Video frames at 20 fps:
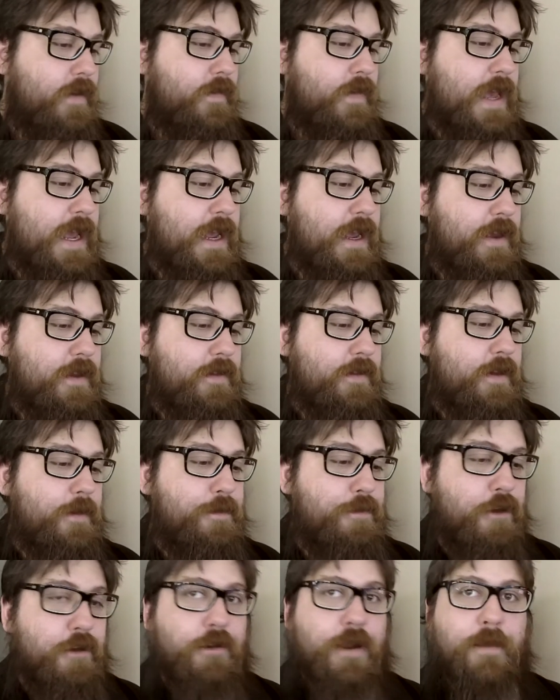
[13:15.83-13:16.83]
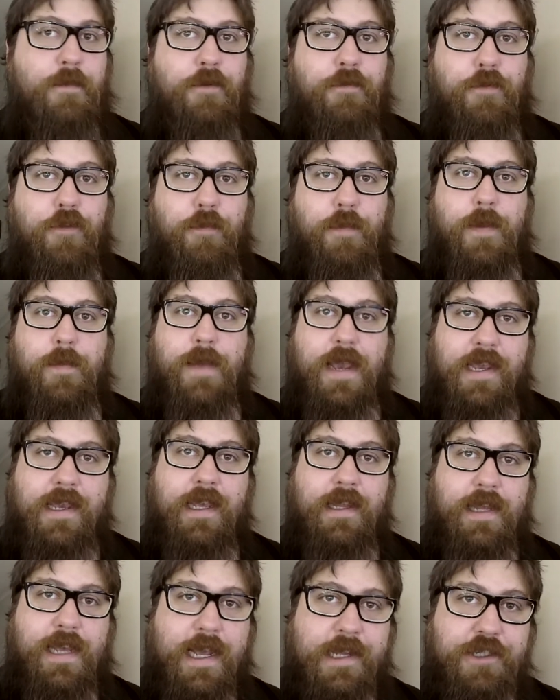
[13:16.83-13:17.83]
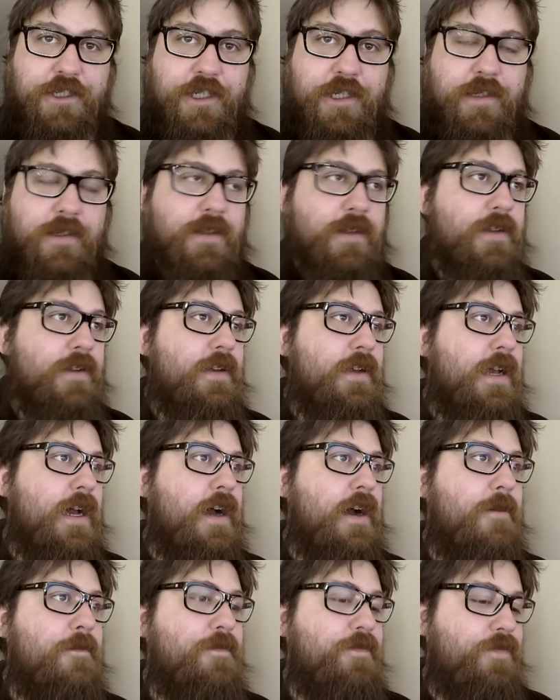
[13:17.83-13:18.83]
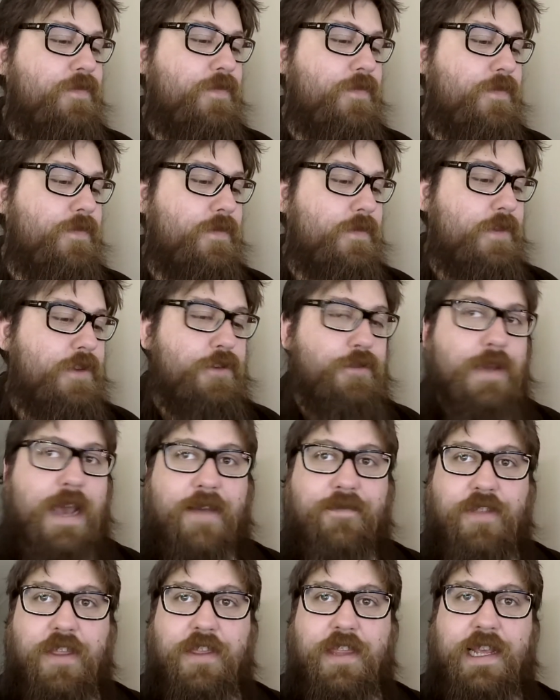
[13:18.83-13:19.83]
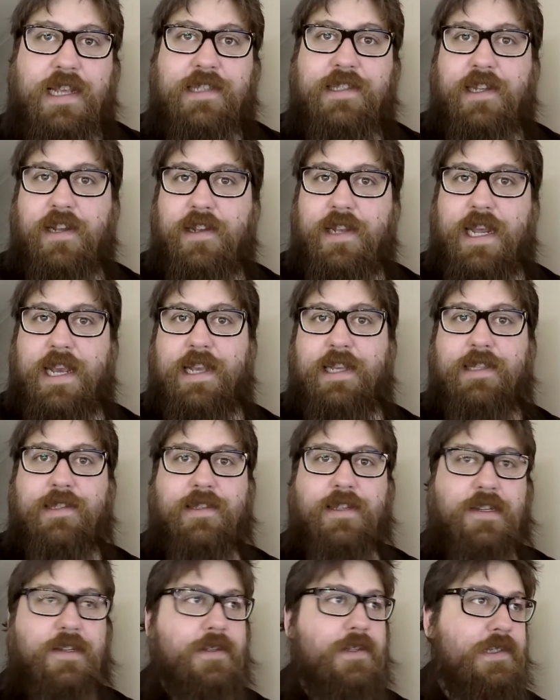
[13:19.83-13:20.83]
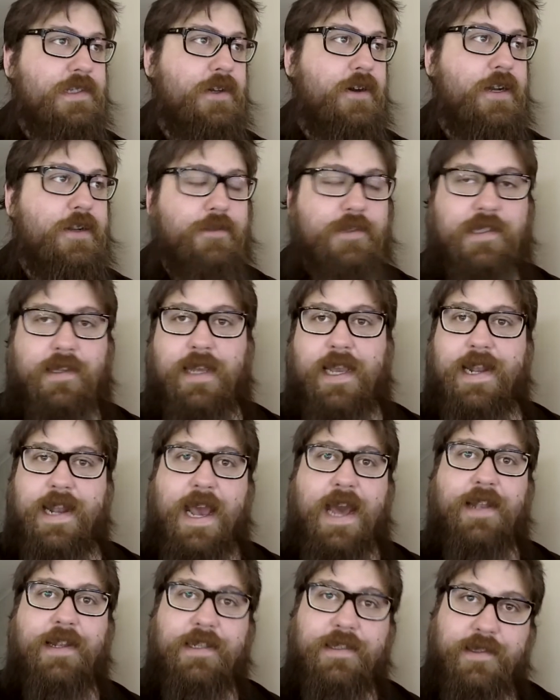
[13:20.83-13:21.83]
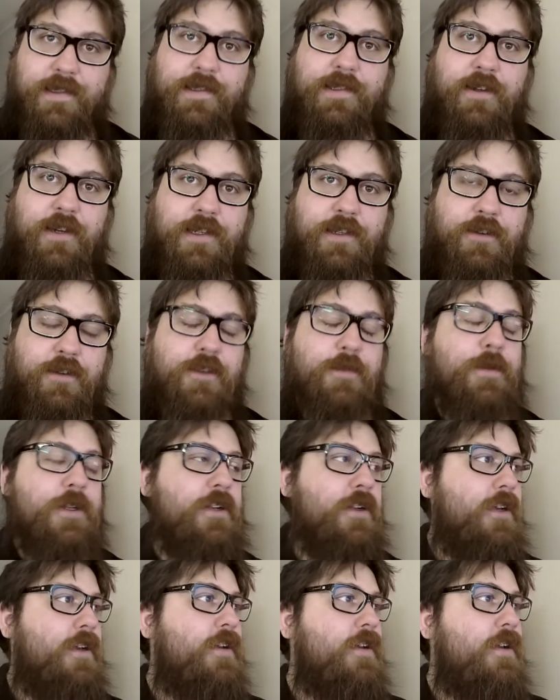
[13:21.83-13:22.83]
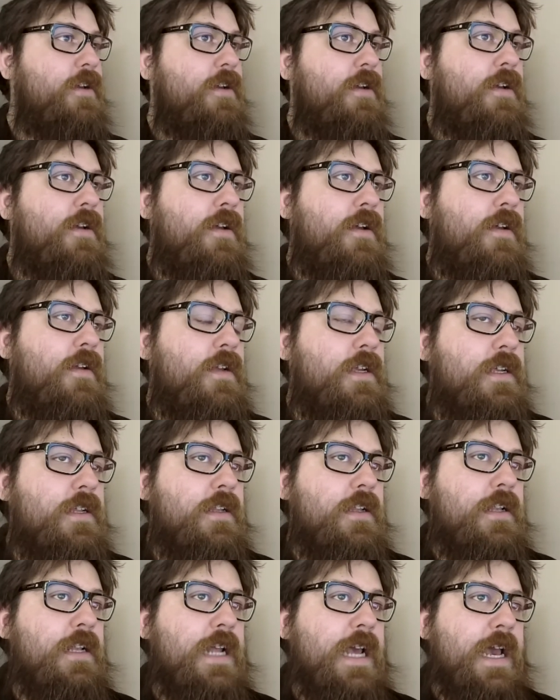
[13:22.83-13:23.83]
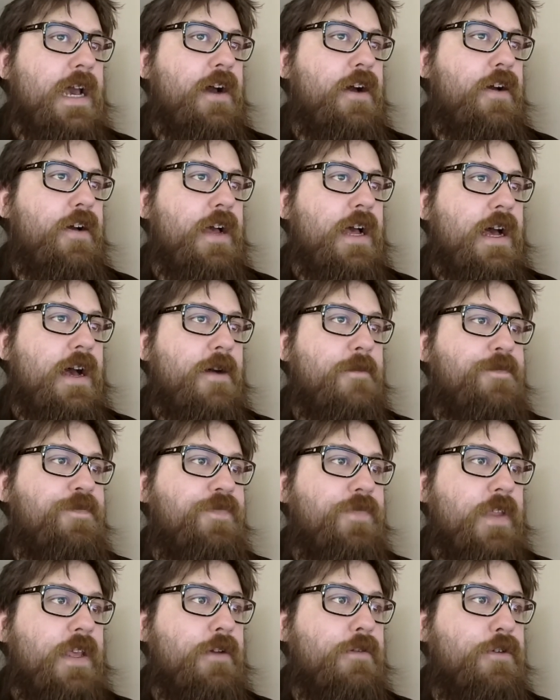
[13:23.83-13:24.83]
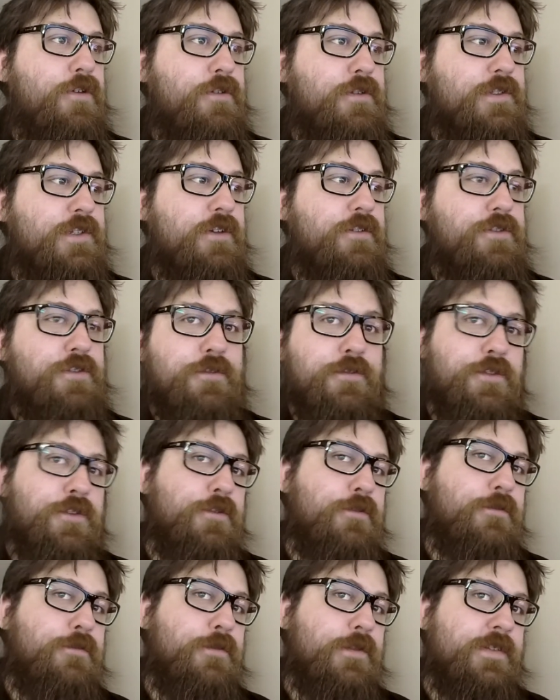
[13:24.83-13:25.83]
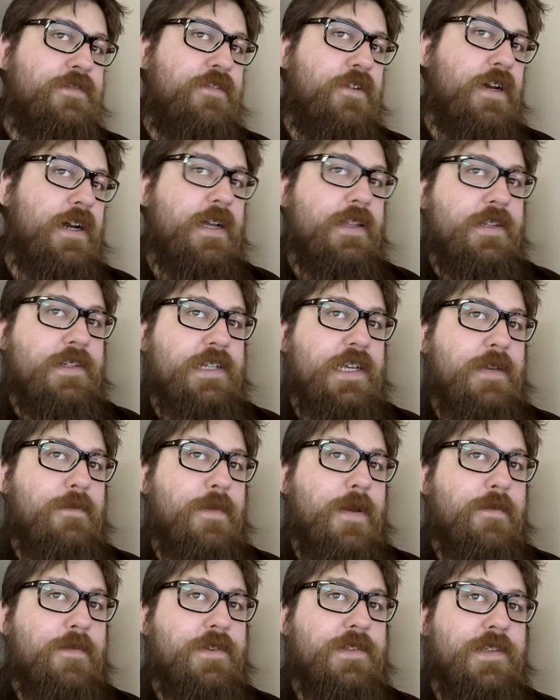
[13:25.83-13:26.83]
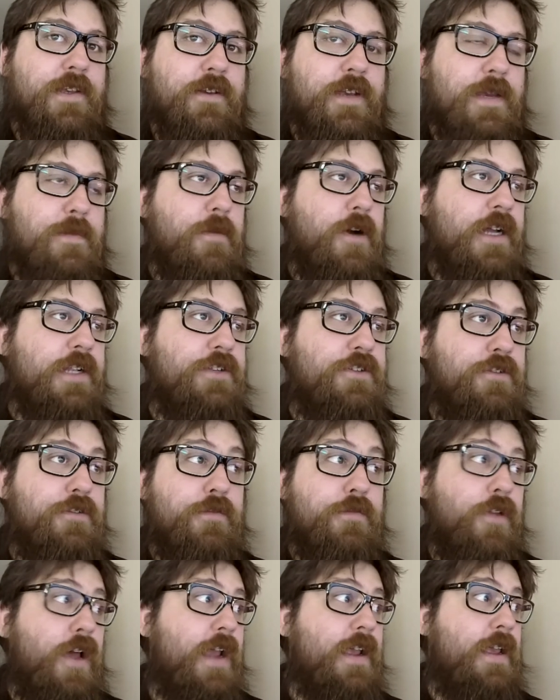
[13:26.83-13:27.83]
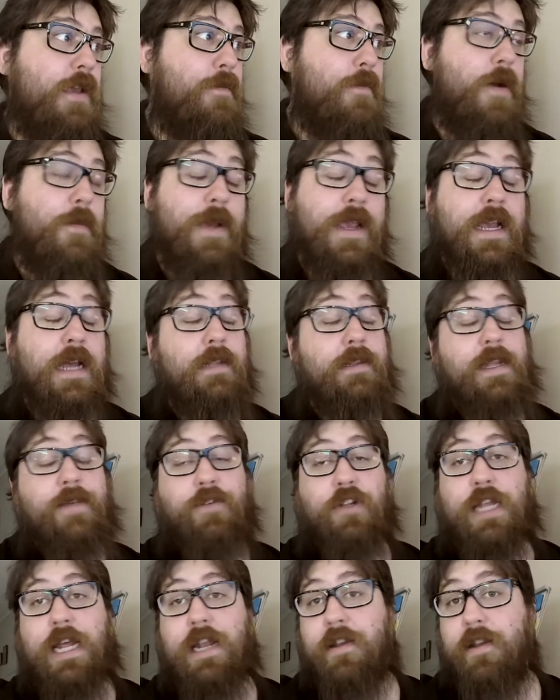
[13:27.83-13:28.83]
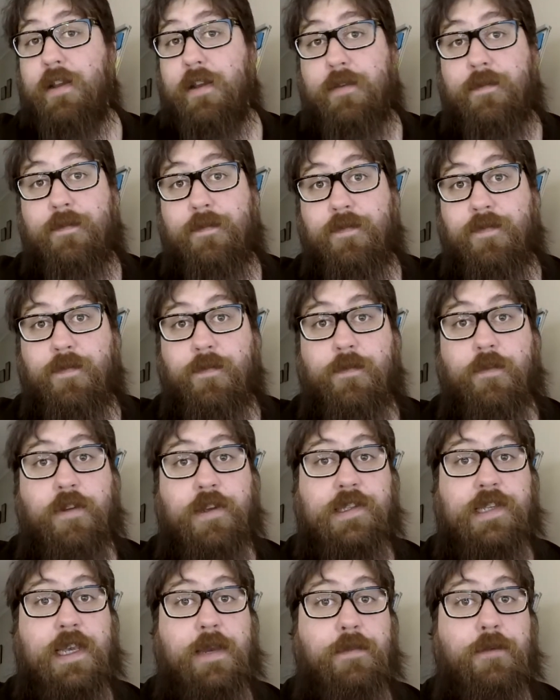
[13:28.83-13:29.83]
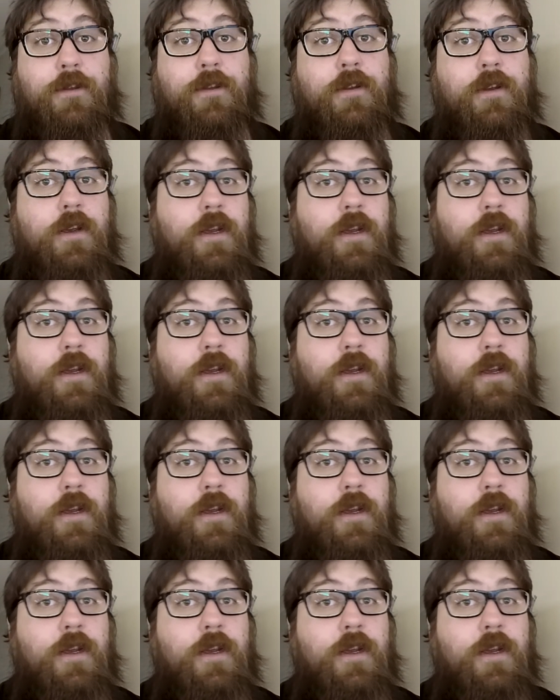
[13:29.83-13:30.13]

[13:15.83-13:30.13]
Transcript: A programmer will be making the engine to have the things that it needs, that the designer has laid out in his design document. Now, he will also do tools for other team members. So he might make a level editor, for example.